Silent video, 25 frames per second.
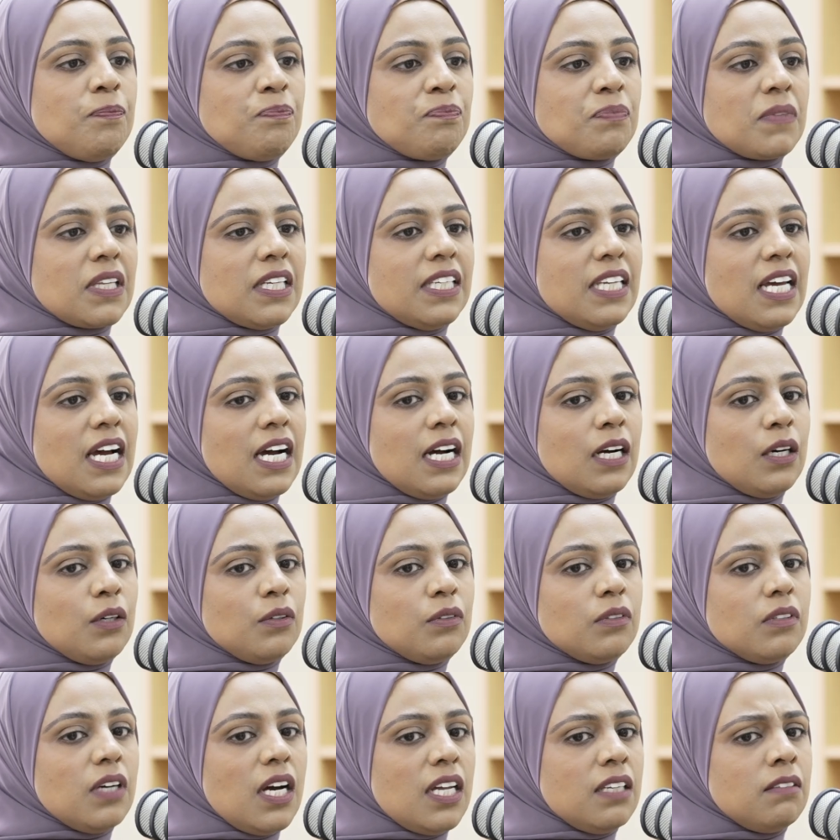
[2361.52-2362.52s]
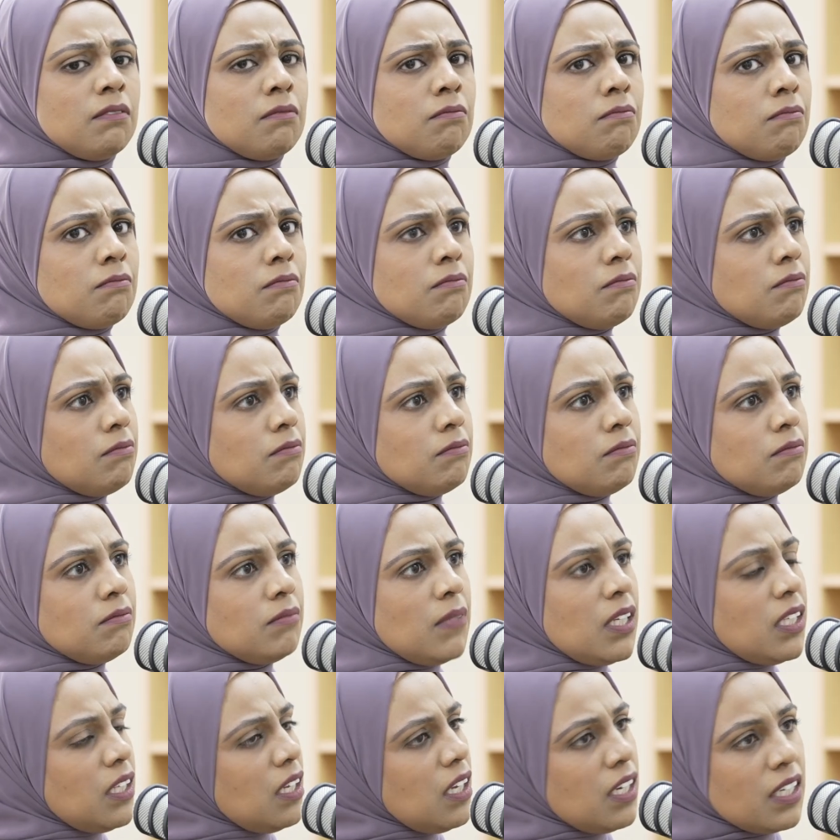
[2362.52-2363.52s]
Now, and
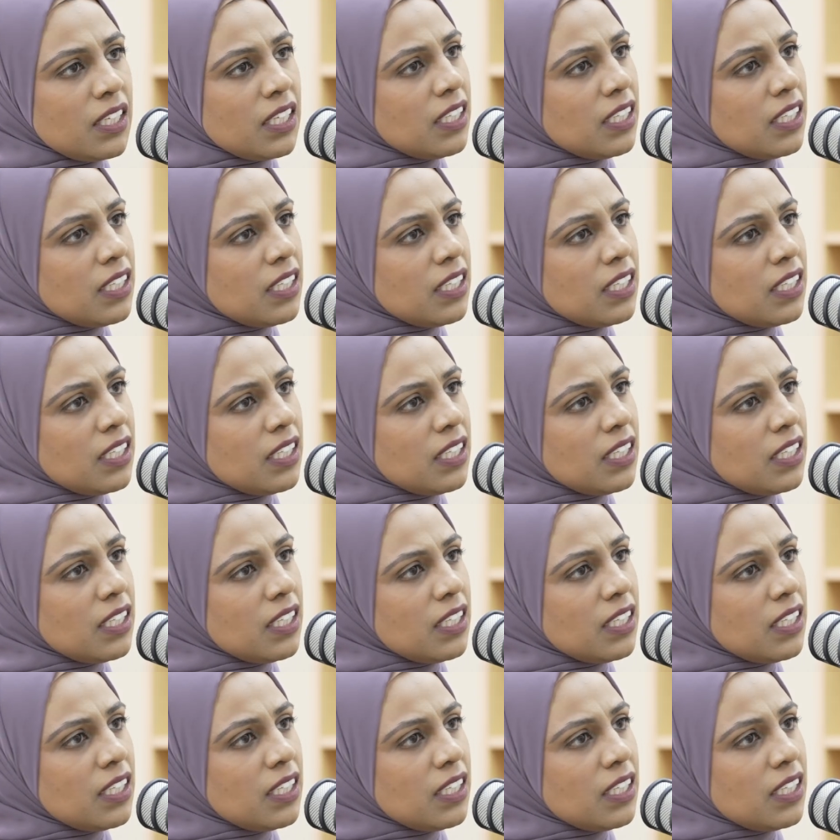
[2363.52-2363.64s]
Allah